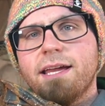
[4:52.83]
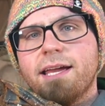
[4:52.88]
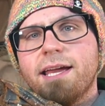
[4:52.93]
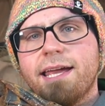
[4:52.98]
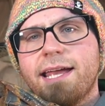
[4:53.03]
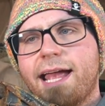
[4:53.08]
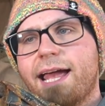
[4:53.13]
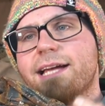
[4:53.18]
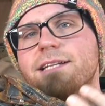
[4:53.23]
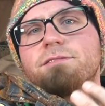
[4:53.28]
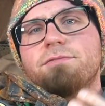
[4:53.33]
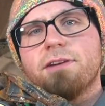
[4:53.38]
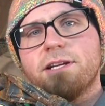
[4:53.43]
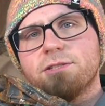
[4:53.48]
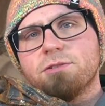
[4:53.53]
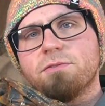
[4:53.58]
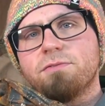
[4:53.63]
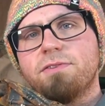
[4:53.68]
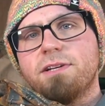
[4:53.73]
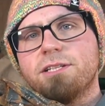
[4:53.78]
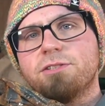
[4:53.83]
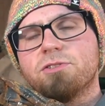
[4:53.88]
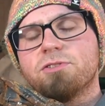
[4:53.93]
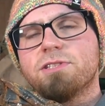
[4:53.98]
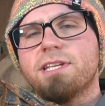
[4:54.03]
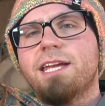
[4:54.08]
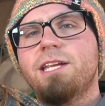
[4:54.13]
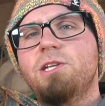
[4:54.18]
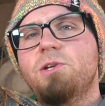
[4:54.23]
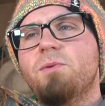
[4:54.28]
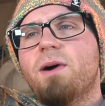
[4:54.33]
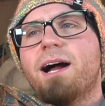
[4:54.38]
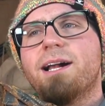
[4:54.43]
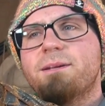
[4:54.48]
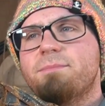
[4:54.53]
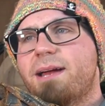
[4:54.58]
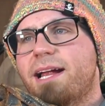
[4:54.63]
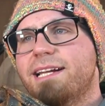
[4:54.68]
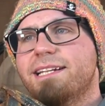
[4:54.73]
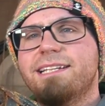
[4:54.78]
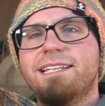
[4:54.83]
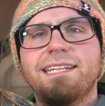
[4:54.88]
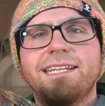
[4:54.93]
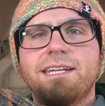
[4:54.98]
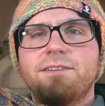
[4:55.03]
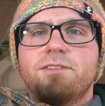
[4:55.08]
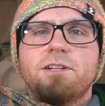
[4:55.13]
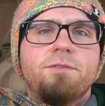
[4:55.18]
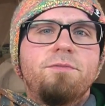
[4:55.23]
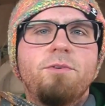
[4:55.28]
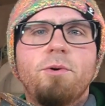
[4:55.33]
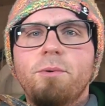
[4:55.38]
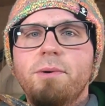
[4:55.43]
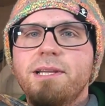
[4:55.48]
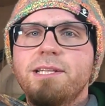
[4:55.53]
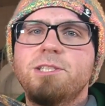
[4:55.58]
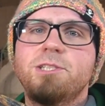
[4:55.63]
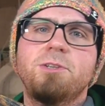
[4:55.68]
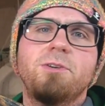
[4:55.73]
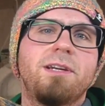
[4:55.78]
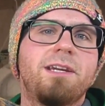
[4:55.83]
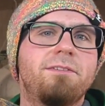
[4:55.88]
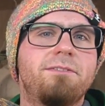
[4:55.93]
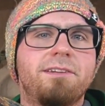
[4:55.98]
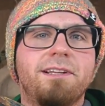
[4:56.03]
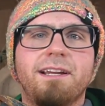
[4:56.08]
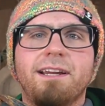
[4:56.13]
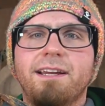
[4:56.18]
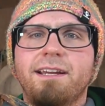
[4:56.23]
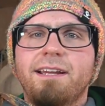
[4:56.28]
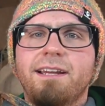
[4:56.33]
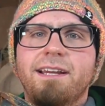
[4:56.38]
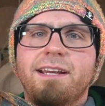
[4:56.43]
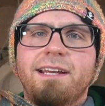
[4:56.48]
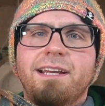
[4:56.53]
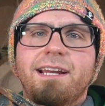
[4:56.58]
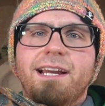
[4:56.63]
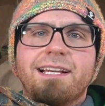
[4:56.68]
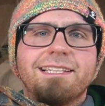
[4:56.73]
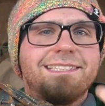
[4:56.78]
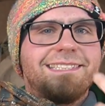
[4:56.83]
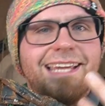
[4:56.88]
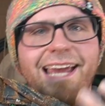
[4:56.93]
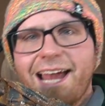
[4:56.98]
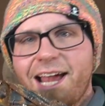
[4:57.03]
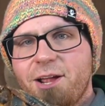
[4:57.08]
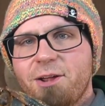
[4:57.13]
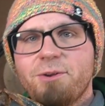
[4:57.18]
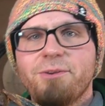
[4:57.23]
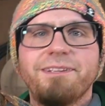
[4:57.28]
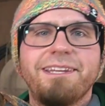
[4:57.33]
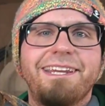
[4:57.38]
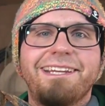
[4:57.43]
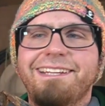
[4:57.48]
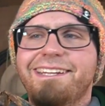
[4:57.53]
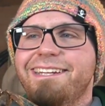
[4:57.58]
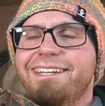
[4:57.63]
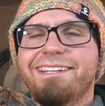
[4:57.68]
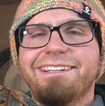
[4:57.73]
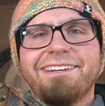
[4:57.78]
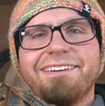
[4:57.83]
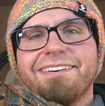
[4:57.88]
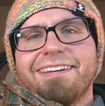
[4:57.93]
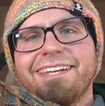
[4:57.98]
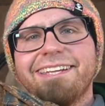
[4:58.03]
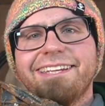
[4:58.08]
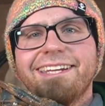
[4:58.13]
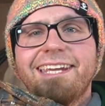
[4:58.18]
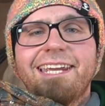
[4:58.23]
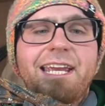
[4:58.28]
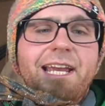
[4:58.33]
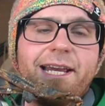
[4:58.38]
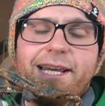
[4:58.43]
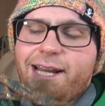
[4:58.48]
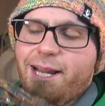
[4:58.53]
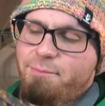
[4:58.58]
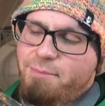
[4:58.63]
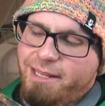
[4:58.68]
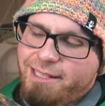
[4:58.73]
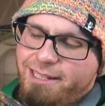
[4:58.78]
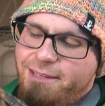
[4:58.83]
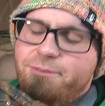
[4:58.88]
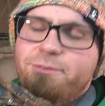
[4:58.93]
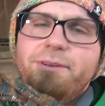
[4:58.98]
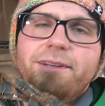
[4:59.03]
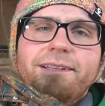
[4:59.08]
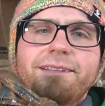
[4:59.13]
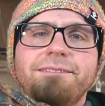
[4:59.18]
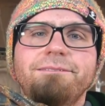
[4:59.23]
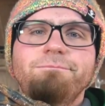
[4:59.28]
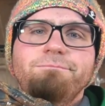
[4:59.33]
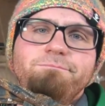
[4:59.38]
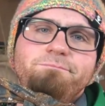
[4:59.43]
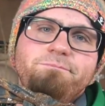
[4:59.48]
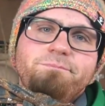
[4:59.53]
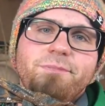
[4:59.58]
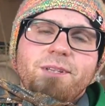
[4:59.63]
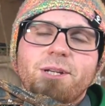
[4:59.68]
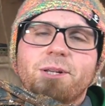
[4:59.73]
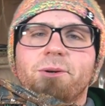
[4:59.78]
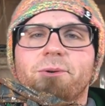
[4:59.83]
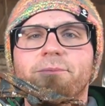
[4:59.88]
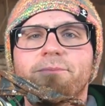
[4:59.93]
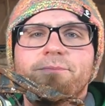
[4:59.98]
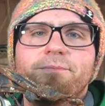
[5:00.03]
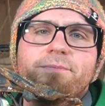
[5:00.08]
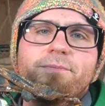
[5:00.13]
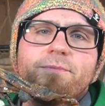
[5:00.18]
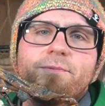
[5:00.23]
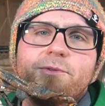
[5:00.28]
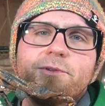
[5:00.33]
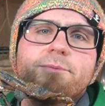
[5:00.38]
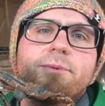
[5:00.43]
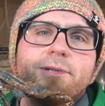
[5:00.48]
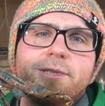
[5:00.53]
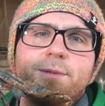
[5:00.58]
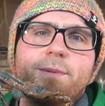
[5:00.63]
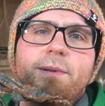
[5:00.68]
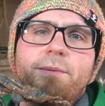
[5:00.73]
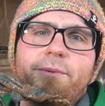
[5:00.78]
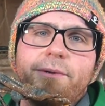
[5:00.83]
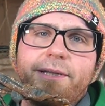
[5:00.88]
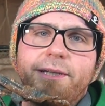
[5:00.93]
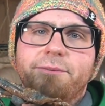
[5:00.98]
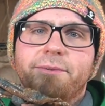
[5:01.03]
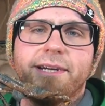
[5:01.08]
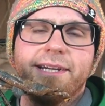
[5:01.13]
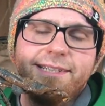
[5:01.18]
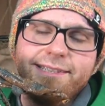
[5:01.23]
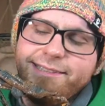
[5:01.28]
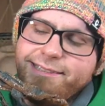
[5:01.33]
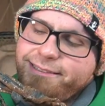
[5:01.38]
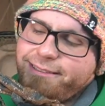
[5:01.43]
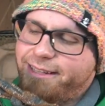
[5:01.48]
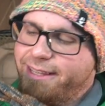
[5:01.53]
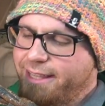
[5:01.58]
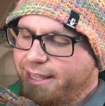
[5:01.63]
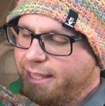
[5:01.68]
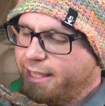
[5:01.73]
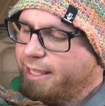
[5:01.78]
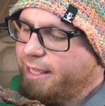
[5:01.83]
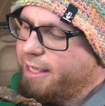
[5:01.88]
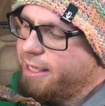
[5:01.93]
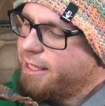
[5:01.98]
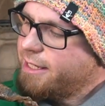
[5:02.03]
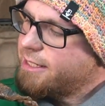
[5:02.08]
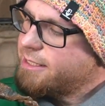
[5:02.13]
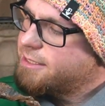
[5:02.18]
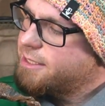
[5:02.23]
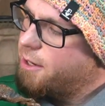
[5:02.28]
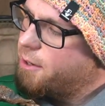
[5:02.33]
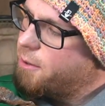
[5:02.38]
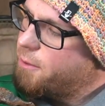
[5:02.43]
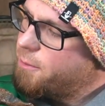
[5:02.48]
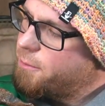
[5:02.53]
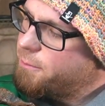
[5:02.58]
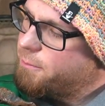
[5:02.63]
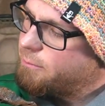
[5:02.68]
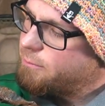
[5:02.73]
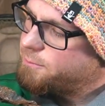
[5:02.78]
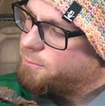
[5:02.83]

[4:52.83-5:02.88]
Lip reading: It has facial features, and you automatically give it a voice, you give it a sound. I mean, if it, for most people anyways. So